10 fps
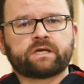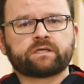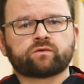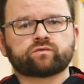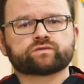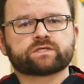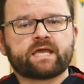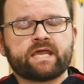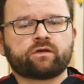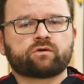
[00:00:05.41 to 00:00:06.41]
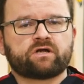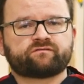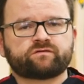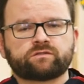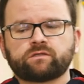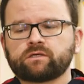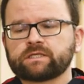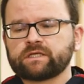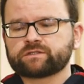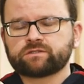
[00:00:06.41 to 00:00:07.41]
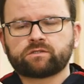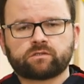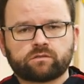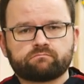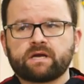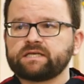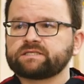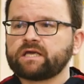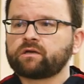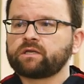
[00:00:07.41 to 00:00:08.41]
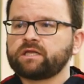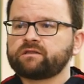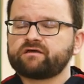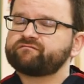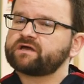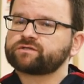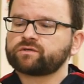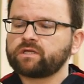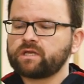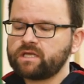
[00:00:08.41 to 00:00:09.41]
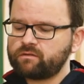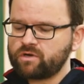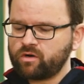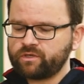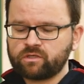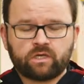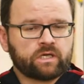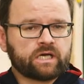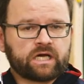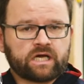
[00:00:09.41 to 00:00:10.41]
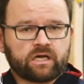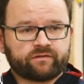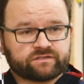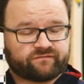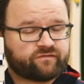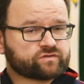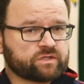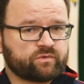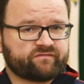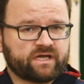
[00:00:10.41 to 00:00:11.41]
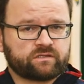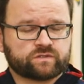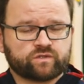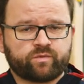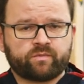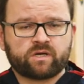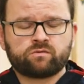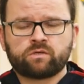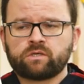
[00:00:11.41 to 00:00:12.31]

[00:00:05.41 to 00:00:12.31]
Gray-Nicolls handcrafted collection, made down in their factory in Melbourne. This is the first time we've had the Superbow